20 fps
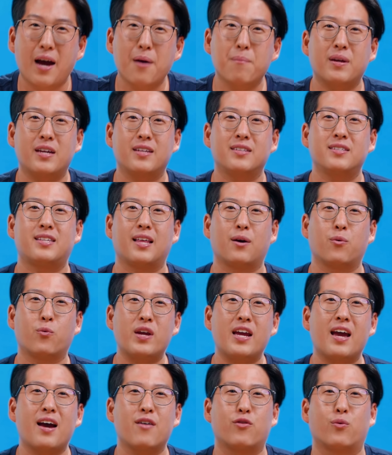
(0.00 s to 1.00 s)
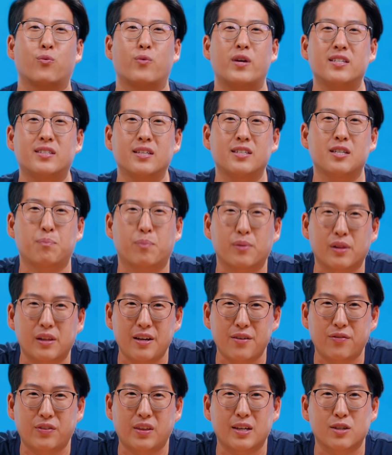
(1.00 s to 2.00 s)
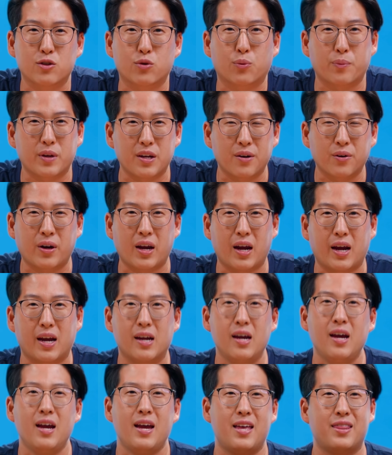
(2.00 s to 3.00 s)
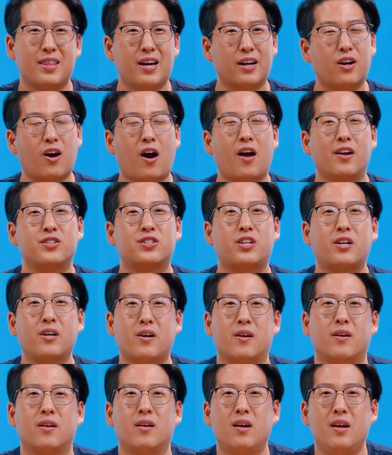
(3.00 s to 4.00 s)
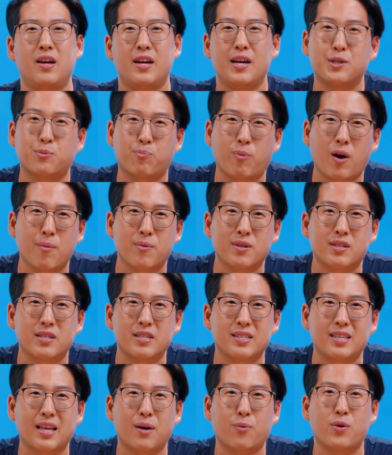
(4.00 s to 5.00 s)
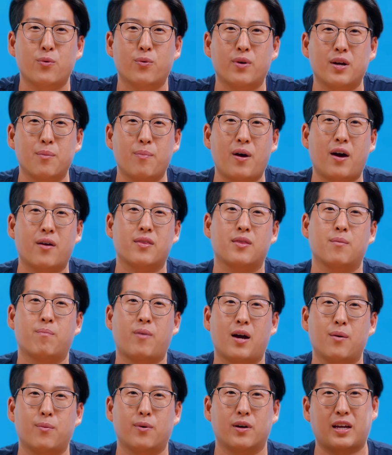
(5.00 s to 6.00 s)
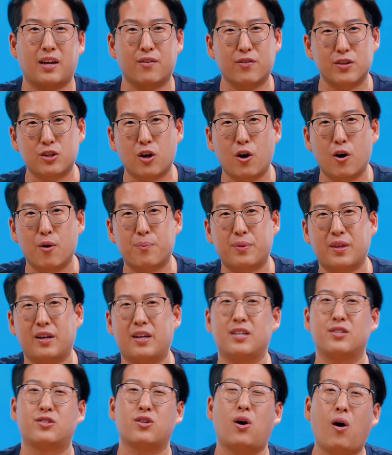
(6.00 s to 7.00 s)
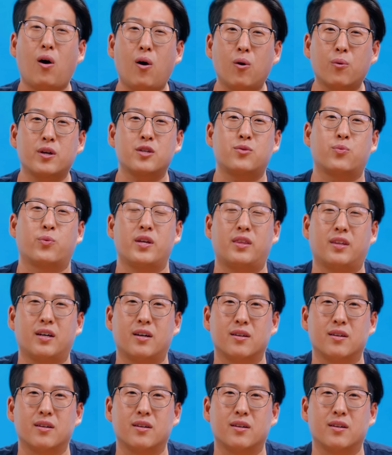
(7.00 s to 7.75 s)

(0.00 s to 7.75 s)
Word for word: That means that we have a reason to believe things will be okay and that God is good. His promises that we read about in the Bible give us hope that He's always with